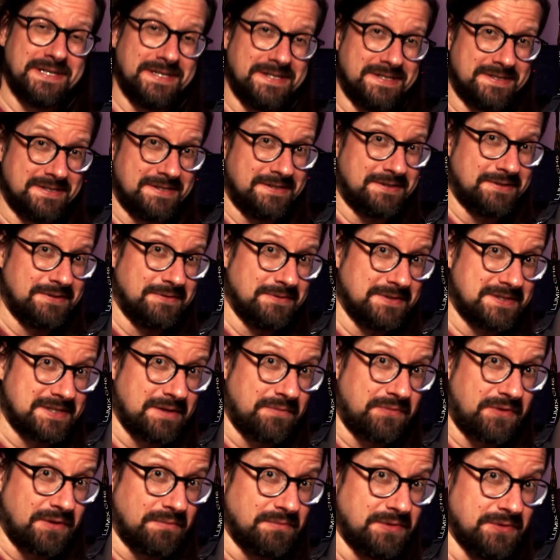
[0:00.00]
easy to do
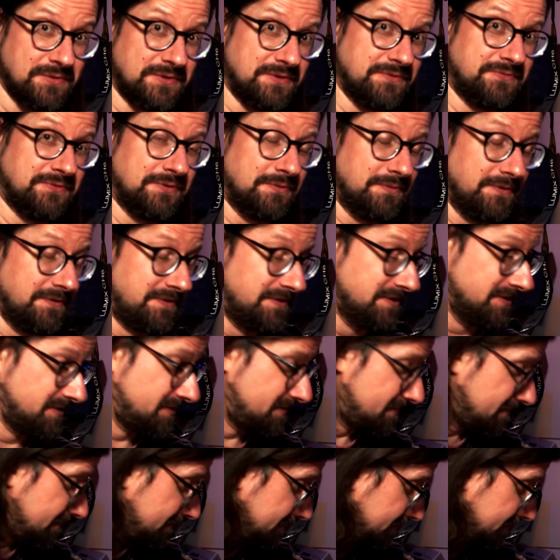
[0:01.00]
something beautiful with this.